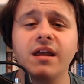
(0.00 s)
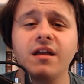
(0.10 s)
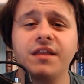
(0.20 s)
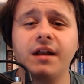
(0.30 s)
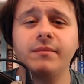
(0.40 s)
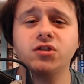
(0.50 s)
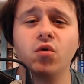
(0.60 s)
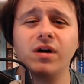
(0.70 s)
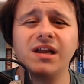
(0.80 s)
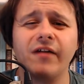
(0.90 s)
that a
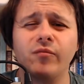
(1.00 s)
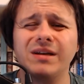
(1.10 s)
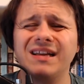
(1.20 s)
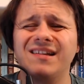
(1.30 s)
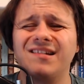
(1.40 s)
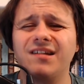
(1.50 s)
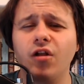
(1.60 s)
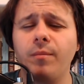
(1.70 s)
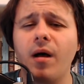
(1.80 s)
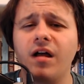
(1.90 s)
majority government is still
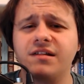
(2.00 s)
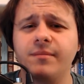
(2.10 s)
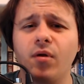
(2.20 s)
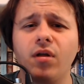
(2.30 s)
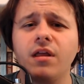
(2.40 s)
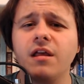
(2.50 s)
possible,